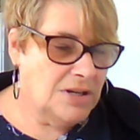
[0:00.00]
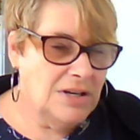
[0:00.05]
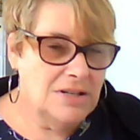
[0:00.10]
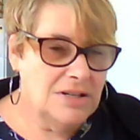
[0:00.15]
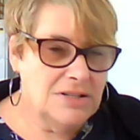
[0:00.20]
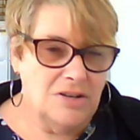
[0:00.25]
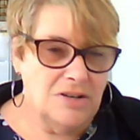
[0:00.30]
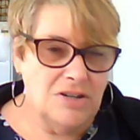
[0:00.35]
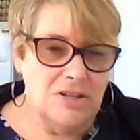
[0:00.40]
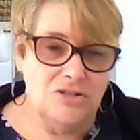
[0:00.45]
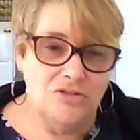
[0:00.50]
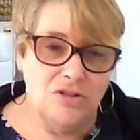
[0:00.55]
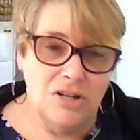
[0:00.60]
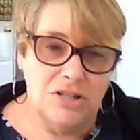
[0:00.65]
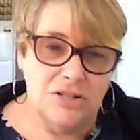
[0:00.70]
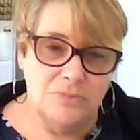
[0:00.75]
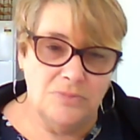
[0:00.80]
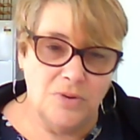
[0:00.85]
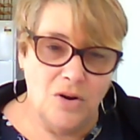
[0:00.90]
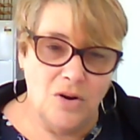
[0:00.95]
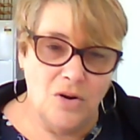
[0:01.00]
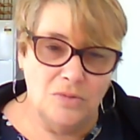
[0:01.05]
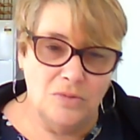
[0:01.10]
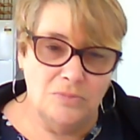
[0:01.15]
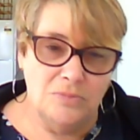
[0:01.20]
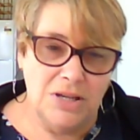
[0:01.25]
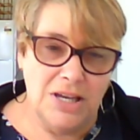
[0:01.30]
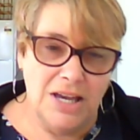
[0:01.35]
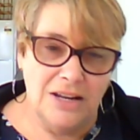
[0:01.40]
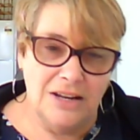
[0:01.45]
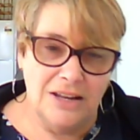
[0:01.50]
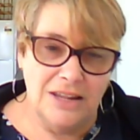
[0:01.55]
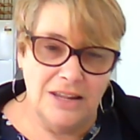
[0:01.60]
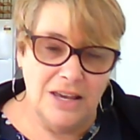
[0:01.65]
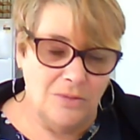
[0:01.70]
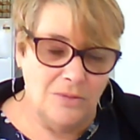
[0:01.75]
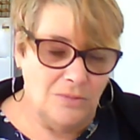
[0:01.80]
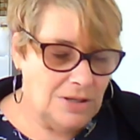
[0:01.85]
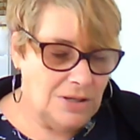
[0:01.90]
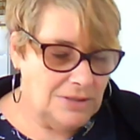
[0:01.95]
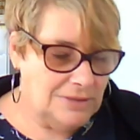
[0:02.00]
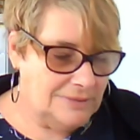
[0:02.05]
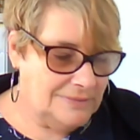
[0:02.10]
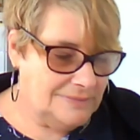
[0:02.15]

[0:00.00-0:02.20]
So he tried to con me out of that one.